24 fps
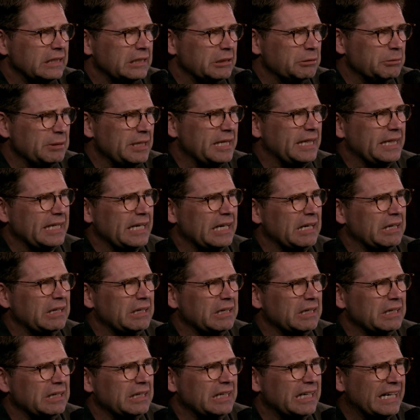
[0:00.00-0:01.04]
with
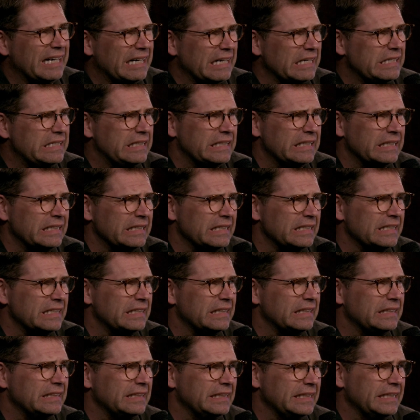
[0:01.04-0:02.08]
our hot and
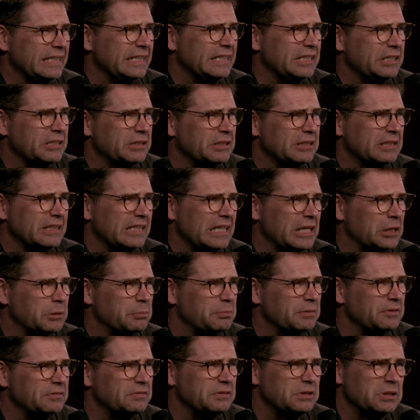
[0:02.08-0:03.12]
eager
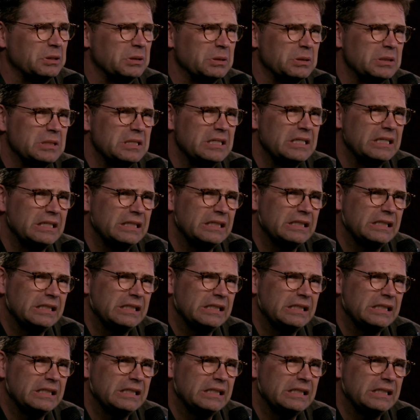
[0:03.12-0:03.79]
help, of course.